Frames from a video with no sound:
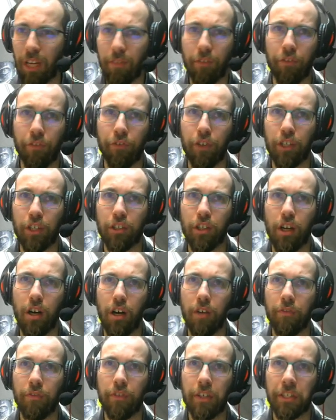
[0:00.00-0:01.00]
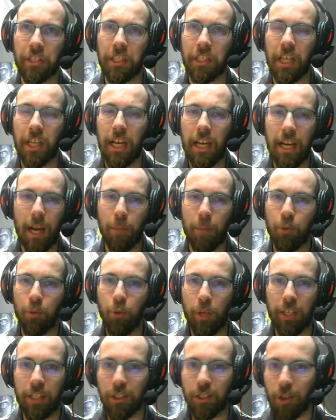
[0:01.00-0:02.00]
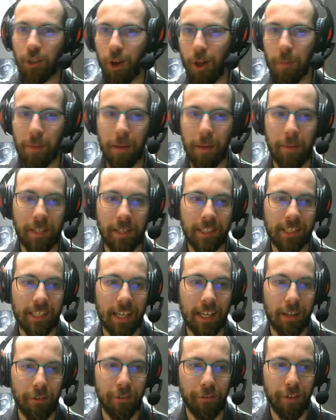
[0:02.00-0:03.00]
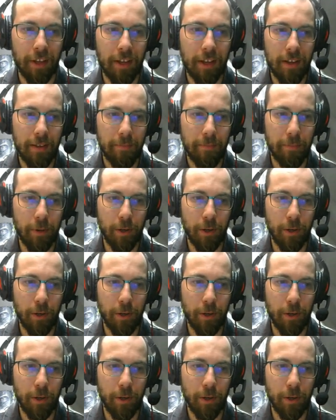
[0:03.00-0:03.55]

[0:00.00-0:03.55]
I don't have a front office, I'm doing this all by myself,